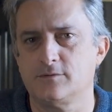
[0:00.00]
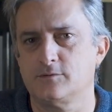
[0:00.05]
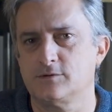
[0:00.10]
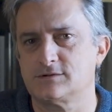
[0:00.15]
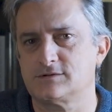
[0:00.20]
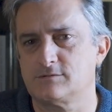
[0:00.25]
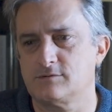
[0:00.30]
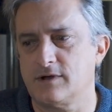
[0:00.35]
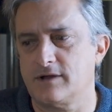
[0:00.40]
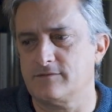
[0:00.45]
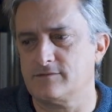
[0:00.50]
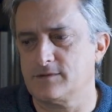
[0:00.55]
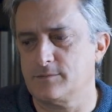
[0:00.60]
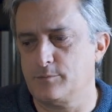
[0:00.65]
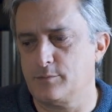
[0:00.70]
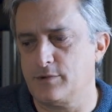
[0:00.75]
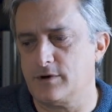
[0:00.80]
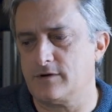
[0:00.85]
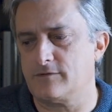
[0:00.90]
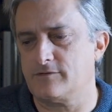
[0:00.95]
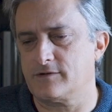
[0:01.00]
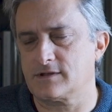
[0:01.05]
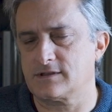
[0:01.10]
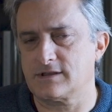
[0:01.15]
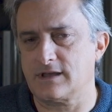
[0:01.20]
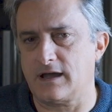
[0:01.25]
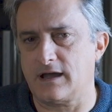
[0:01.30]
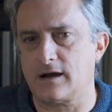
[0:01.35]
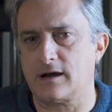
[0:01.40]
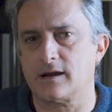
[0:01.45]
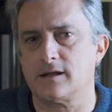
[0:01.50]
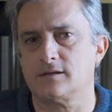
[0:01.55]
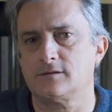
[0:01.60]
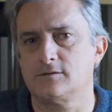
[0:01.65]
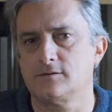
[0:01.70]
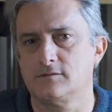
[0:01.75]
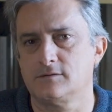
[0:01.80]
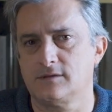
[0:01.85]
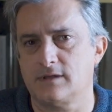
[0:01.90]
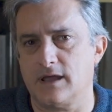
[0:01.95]
was to have the perfect area
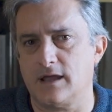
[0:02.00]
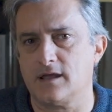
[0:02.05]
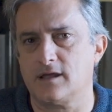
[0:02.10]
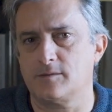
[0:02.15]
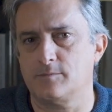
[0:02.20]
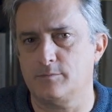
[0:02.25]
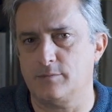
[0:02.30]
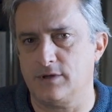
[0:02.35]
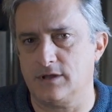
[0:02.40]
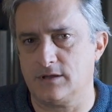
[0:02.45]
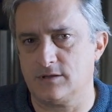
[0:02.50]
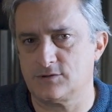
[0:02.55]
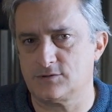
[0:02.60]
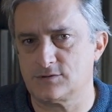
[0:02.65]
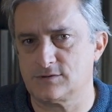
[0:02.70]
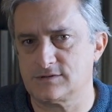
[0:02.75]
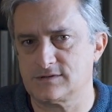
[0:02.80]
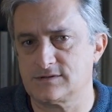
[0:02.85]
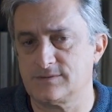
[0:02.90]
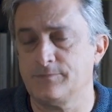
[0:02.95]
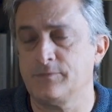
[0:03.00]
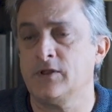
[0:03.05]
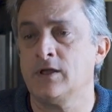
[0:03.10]
to take pictures.